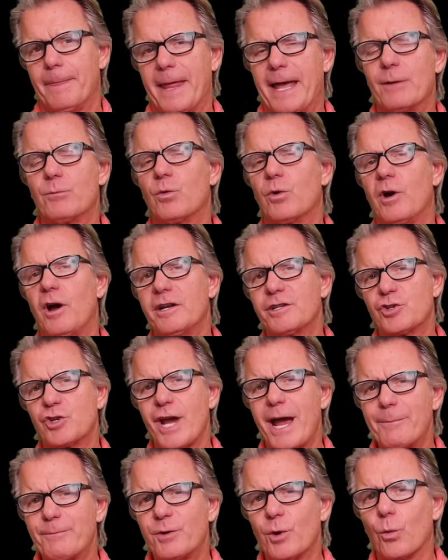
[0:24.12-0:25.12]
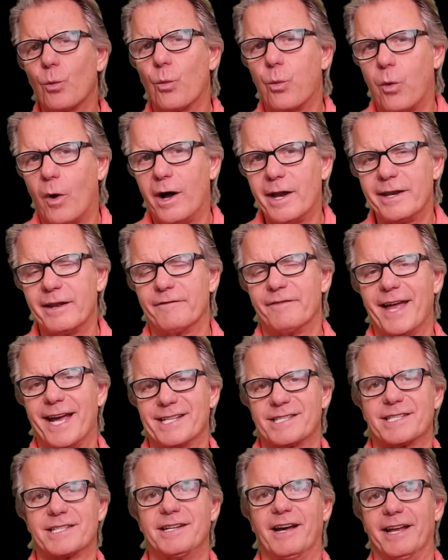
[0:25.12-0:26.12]
And we're on chapter 1 of
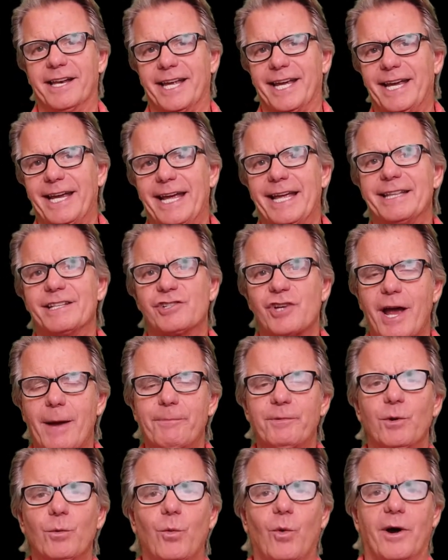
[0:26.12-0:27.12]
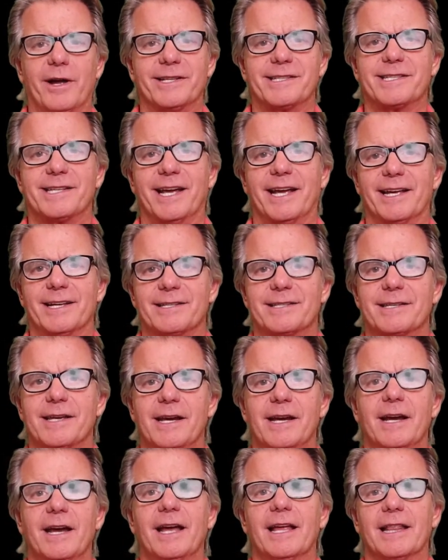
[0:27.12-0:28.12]
that study. And chapter 1 says,
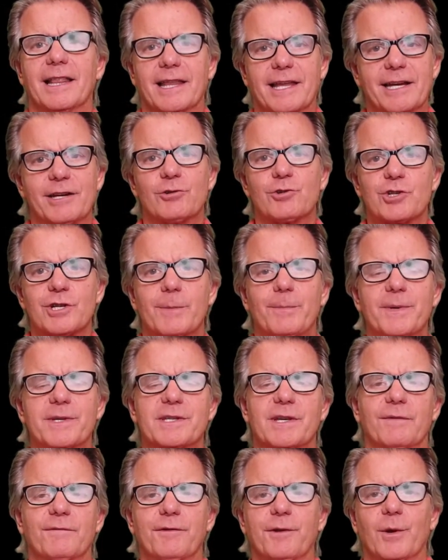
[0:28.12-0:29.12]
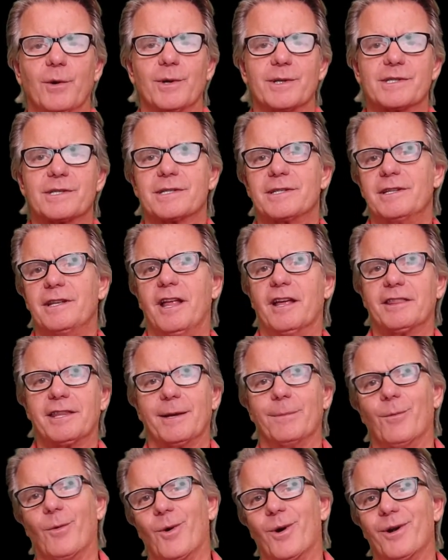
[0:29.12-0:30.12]
leadership is influence,
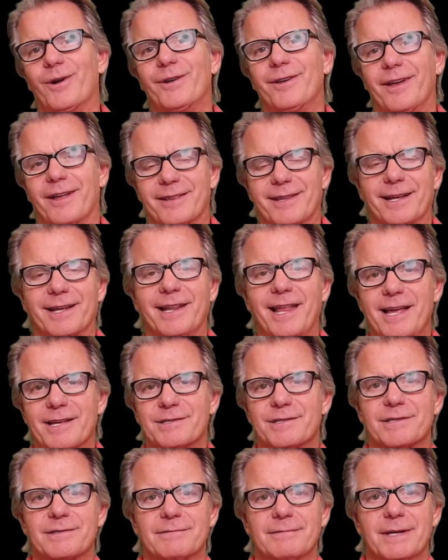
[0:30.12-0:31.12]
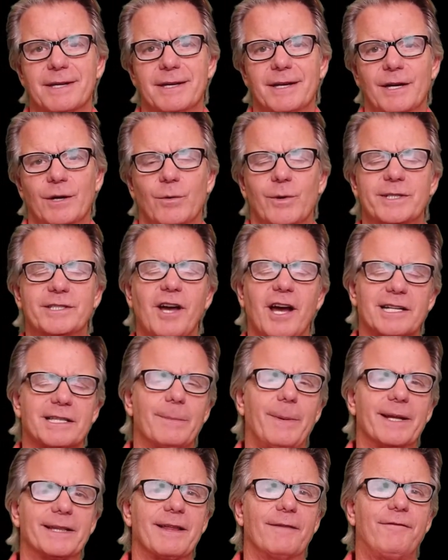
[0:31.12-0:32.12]
nothing more, nothing less. We talked
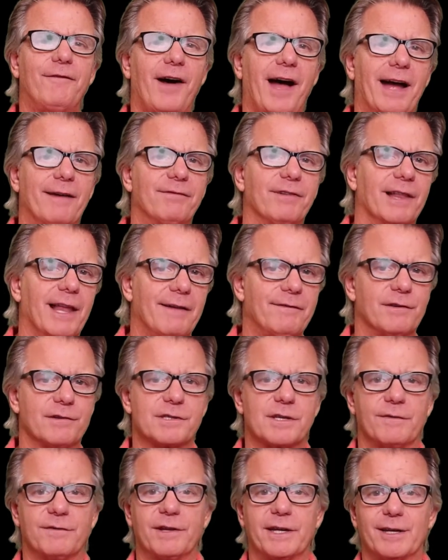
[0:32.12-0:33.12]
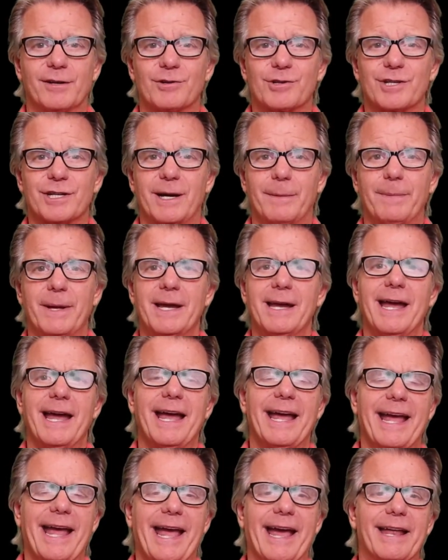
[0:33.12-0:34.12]
about the 5 levels of leadership.
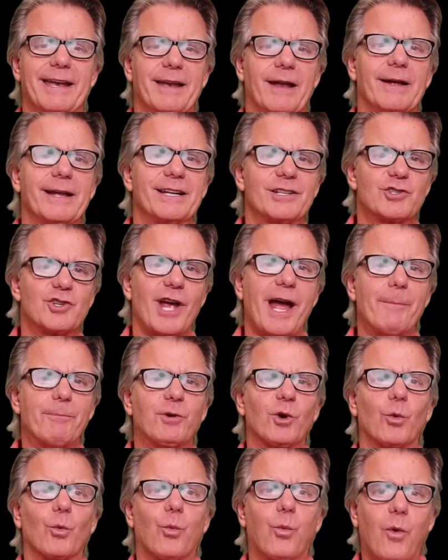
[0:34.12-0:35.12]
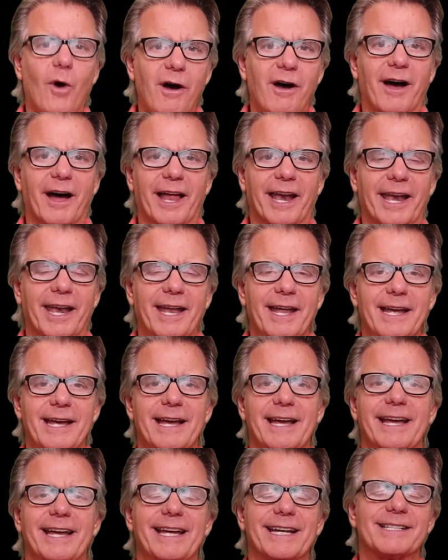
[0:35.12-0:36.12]
And in chapter 1,
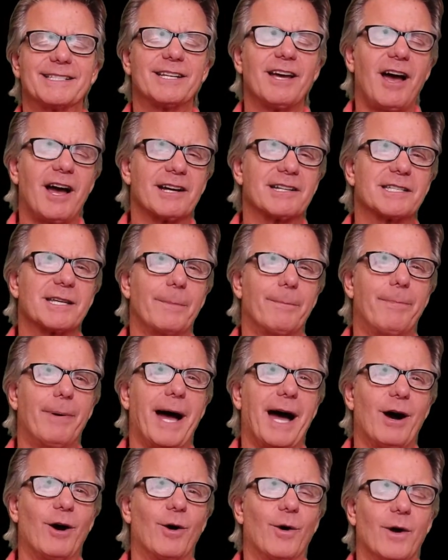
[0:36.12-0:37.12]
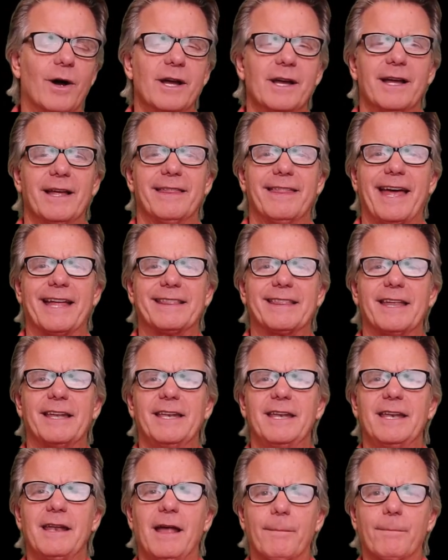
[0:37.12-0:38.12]
it talks about that the
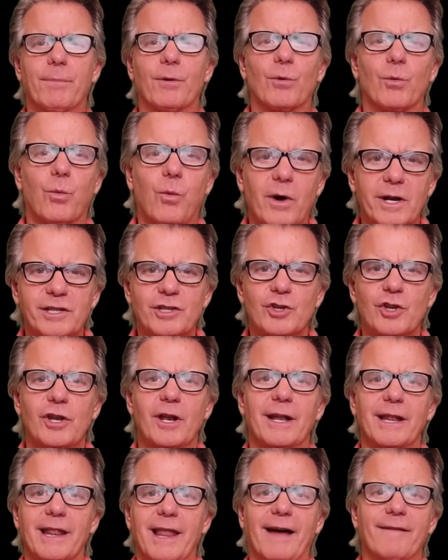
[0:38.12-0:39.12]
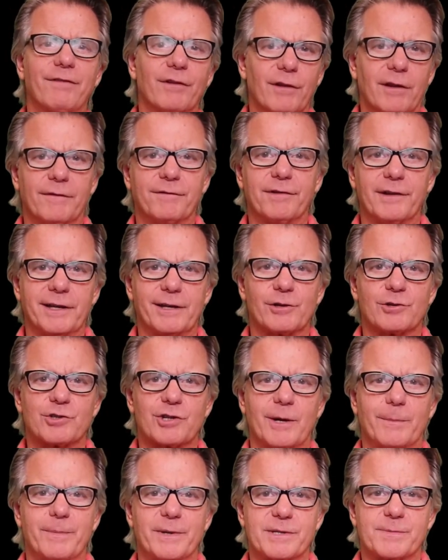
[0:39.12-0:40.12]
number 1 level of
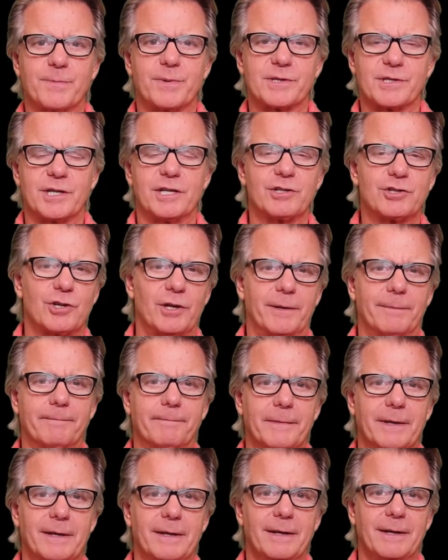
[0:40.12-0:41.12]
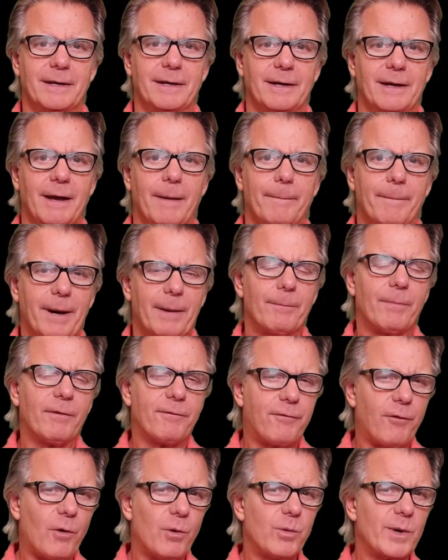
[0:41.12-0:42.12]
leadership is position. But
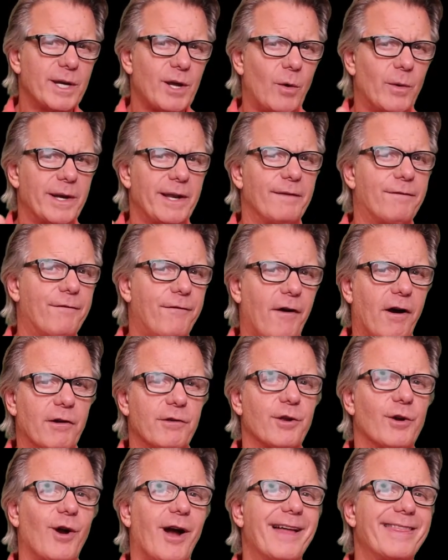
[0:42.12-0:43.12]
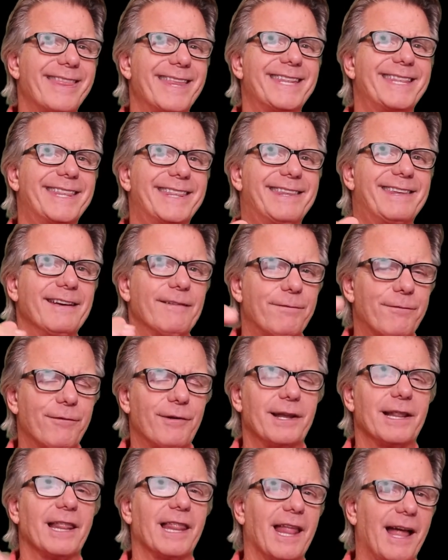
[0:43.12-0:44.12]
before we go any farther on the
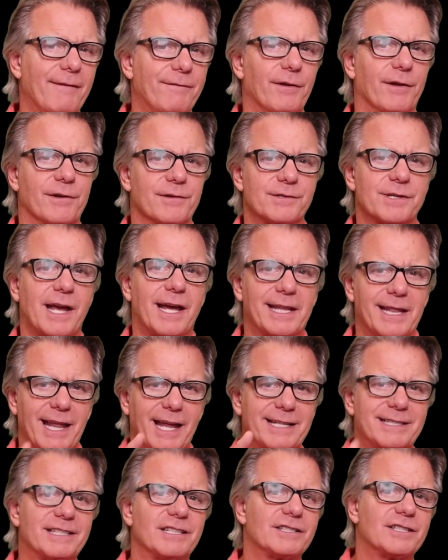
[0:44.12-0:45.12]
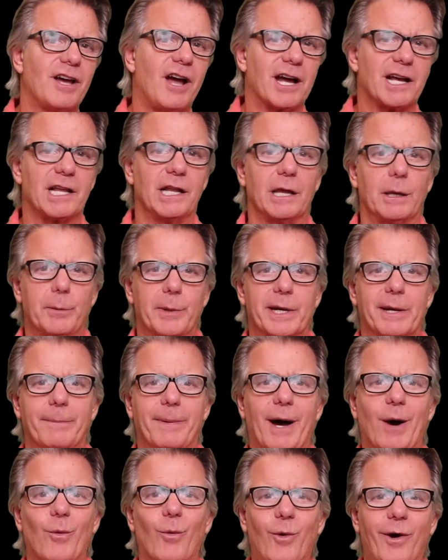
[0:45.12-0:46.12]
different levels, I'd like to talk a little bit
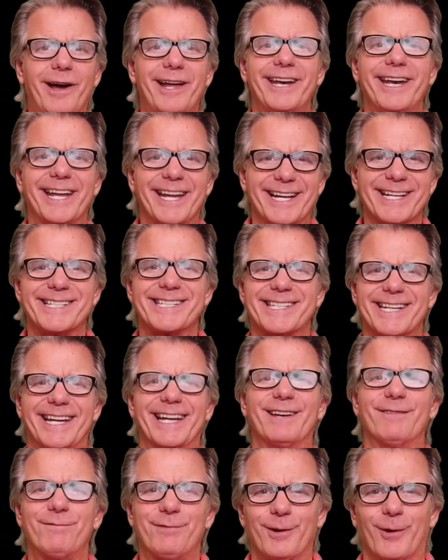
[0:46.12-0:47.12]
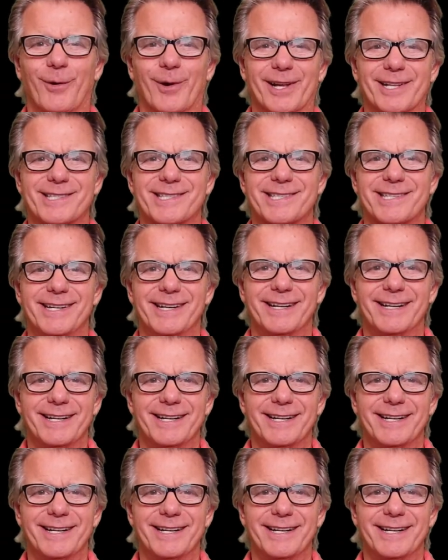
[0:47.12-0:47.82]
about what is influence,